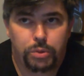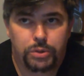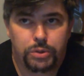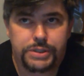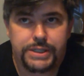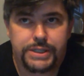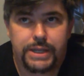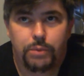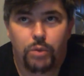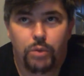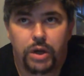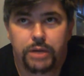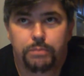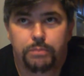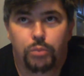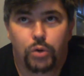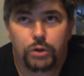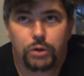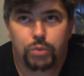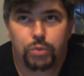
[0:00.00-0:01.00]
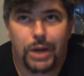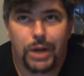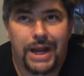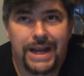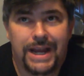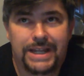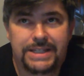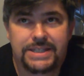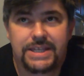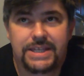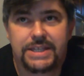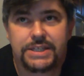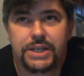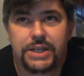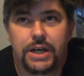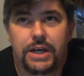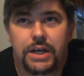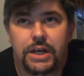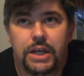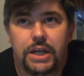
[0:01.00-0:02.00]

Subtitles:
They wanted more rights. They saw